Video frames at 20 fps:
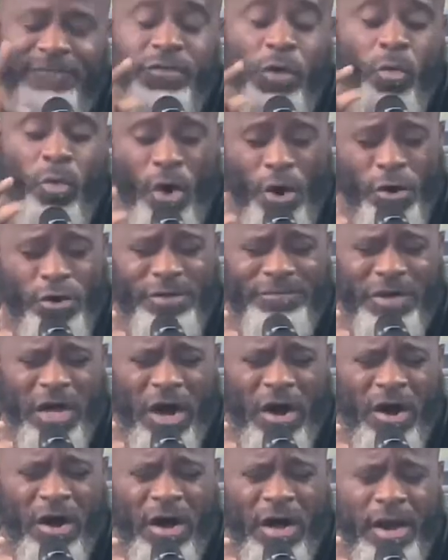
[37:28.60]
the word of
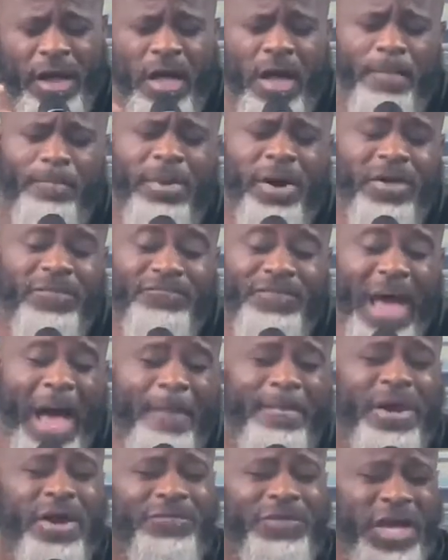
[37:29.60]
God, but a
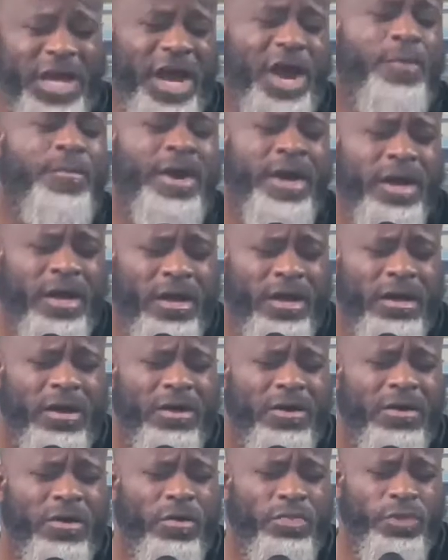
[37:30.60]
famine of hearing
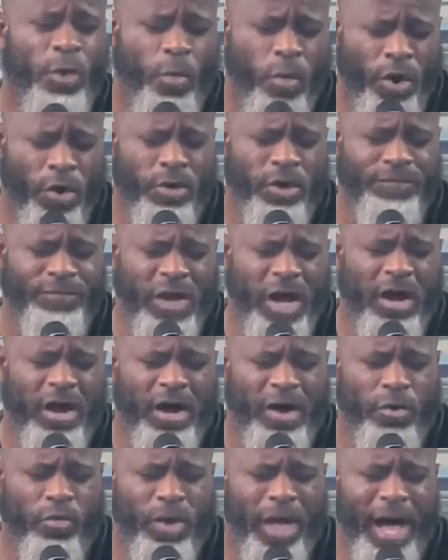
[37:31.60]
the word of
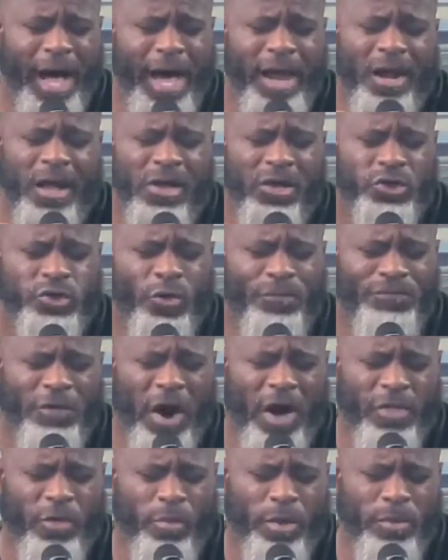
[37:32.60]
God, oh God. So
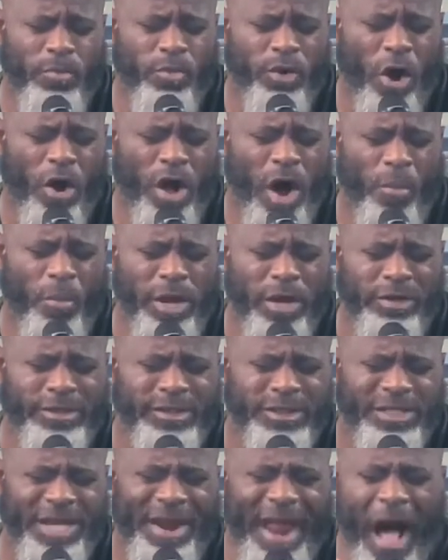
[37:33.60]
Father, Lord God, we
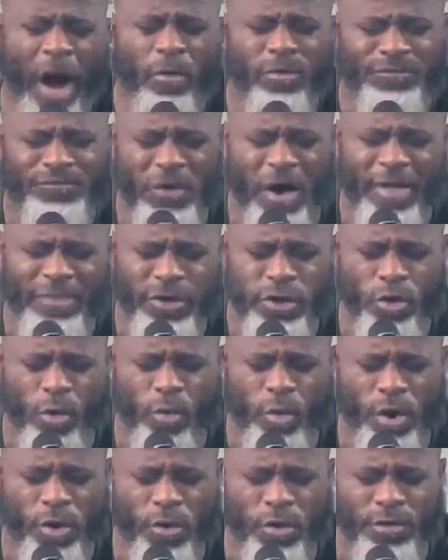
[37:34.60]
send out, Father, your
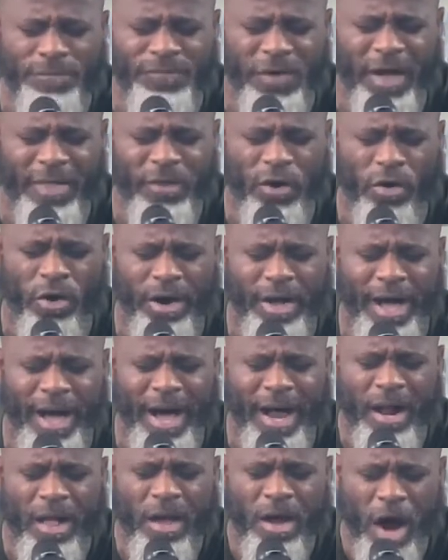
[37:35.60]
word, Father, Lord
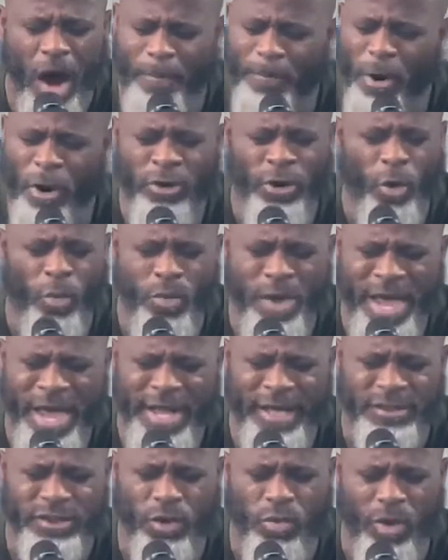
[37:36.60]
God, up on the
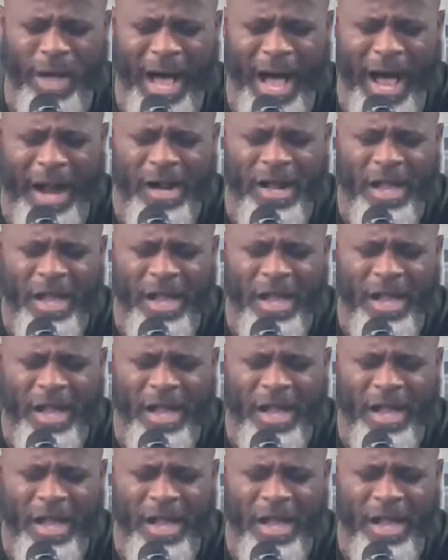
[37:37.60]
winds, oh God.